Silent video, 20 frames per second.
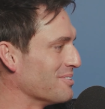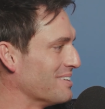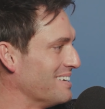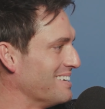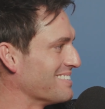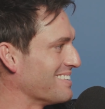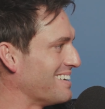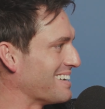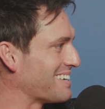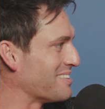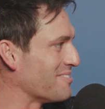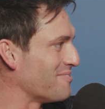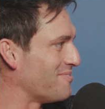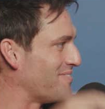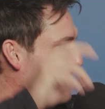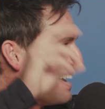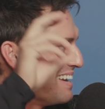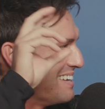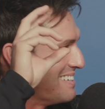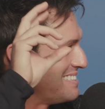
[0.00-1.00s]
were in like the
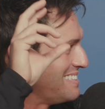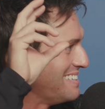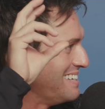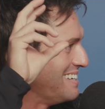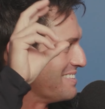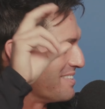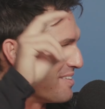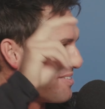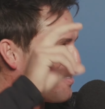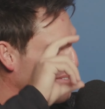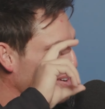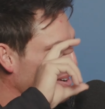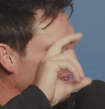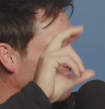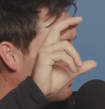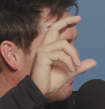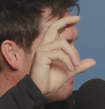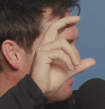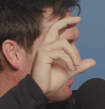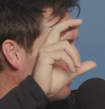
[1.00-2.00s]
fantasy and the
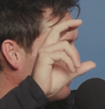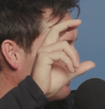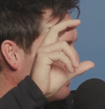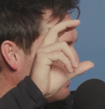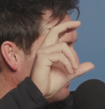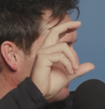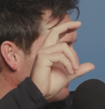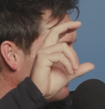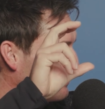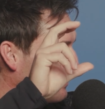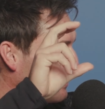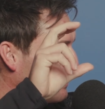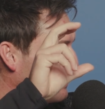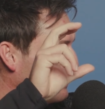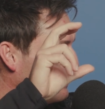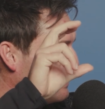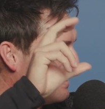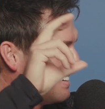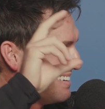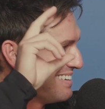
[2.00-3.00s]
theory mode,
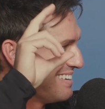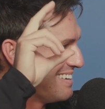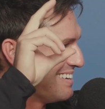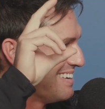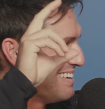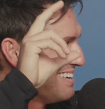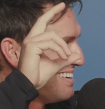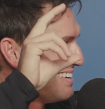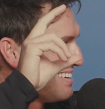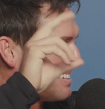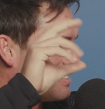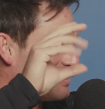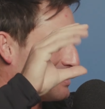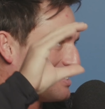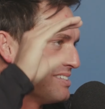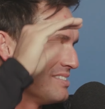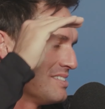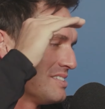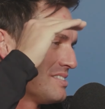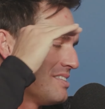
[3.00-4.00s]
right?
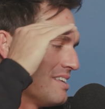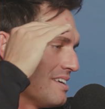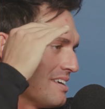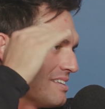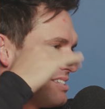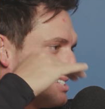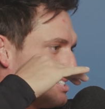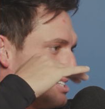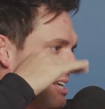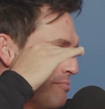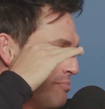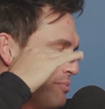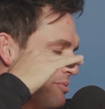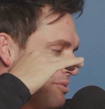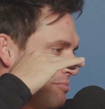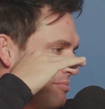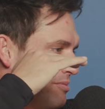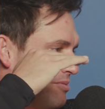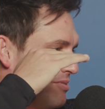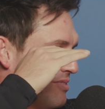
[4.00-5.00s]
Because that step
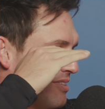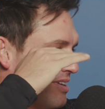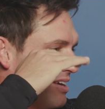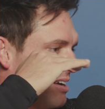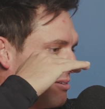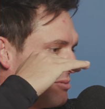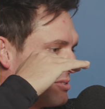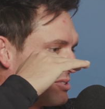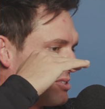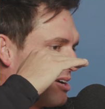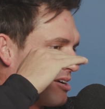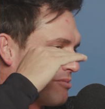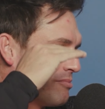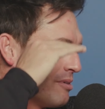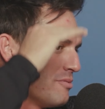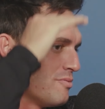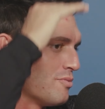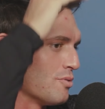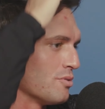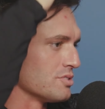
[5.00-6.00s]
with that I was talking
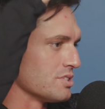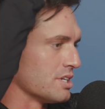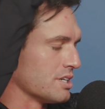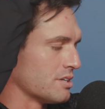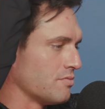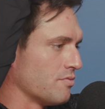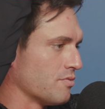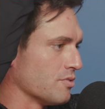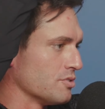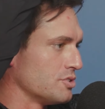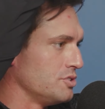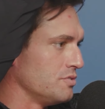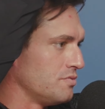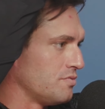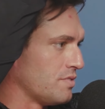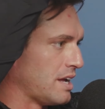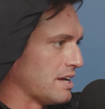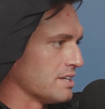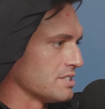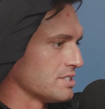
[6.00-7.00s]
about before is like, first you
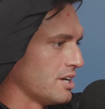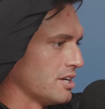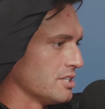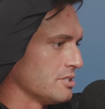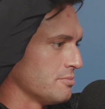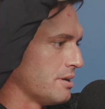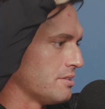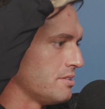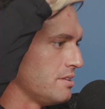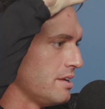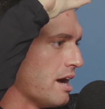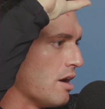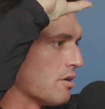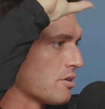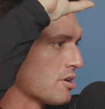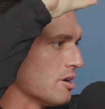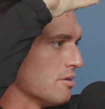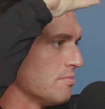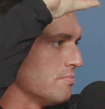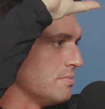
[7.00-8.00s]
fantasize about the
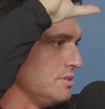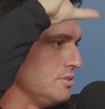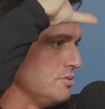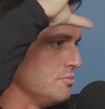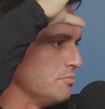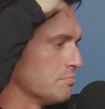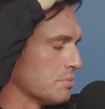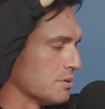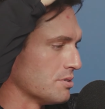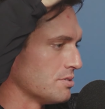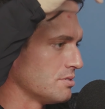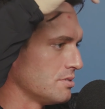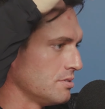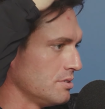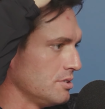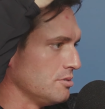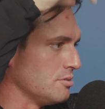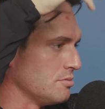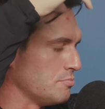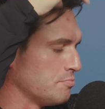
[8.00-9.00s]
outcome and
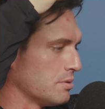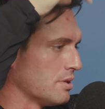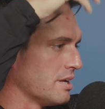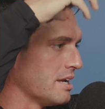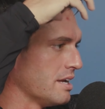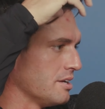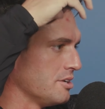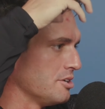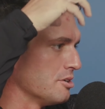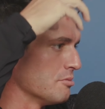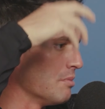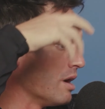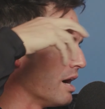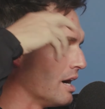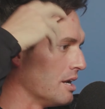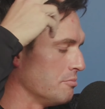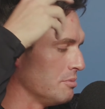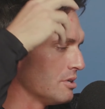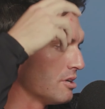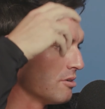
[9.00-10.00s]
you play it in your
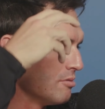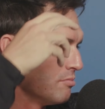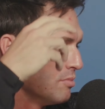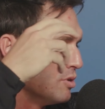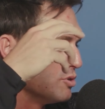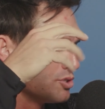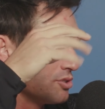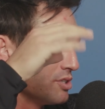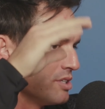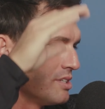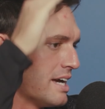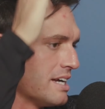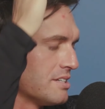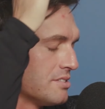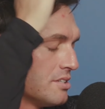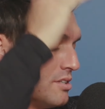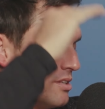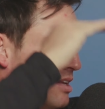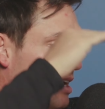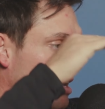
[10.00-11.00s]
mind, become emotionally
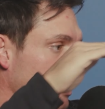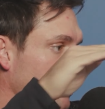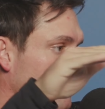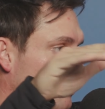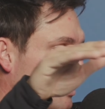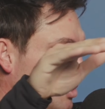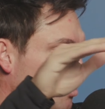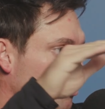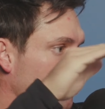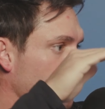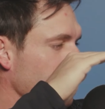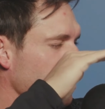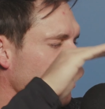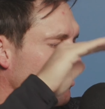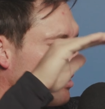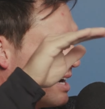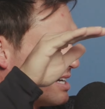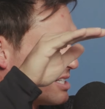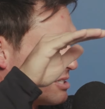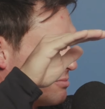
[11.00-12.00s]
attached, then you
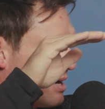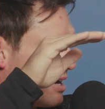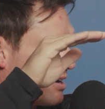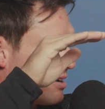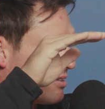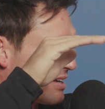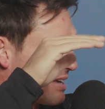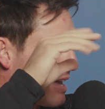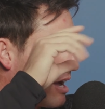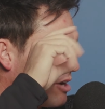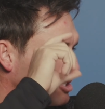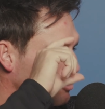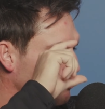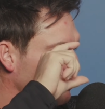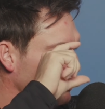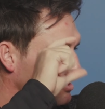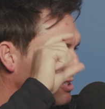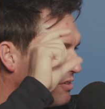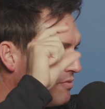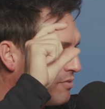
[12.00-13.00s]
theorize about it, like, how
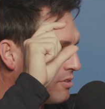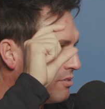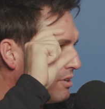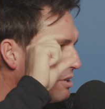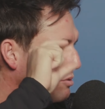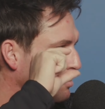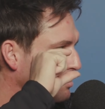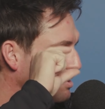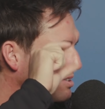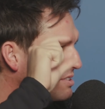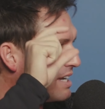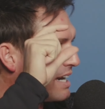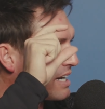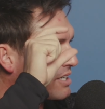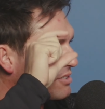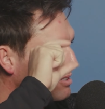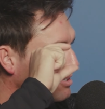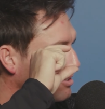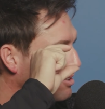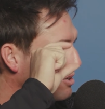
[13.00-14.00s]
specifically would this
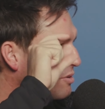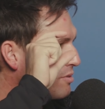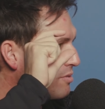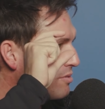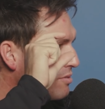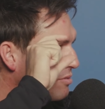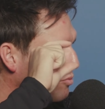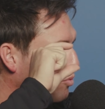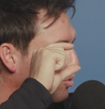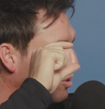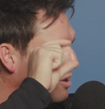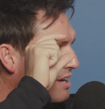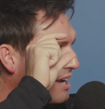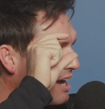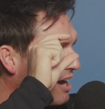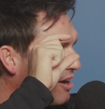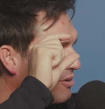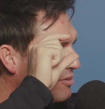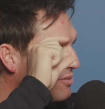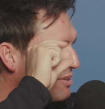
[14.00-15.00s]
actually work
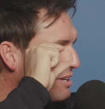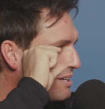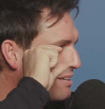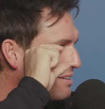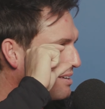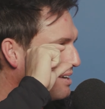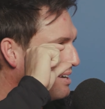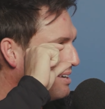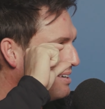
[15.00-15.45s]
out, like,